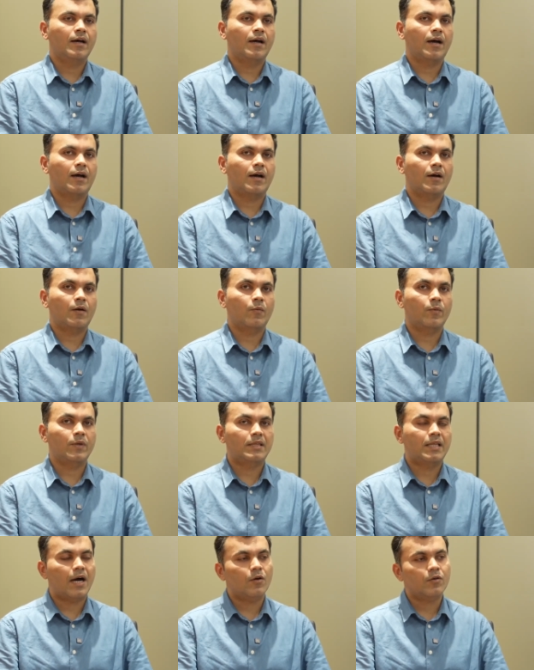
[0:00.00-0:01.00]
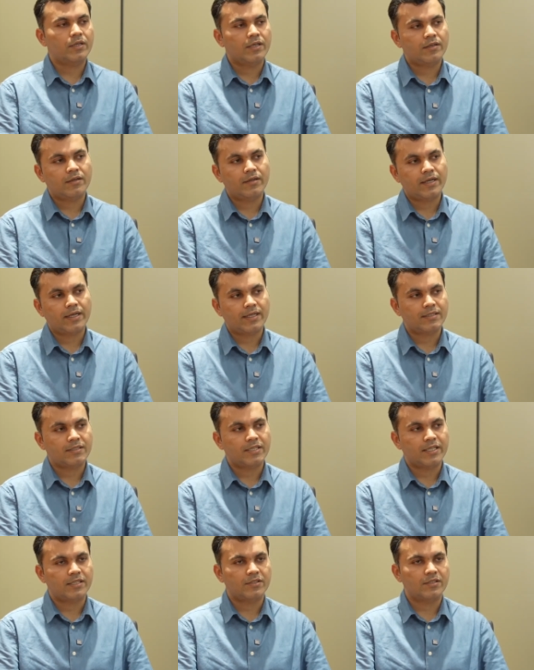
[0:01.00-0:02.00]
Uh, without internet
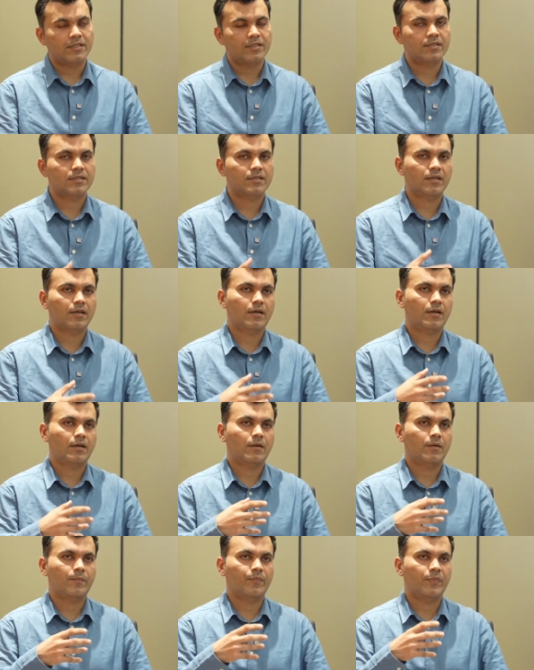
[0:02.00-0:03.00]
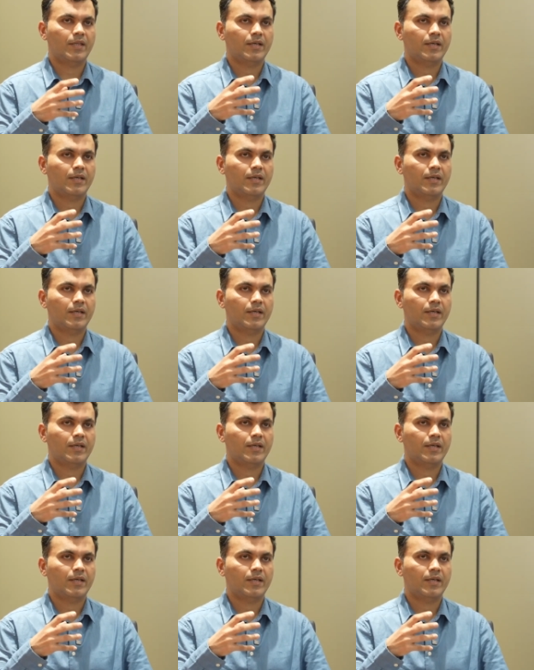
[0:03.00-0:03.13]
exchanges, um,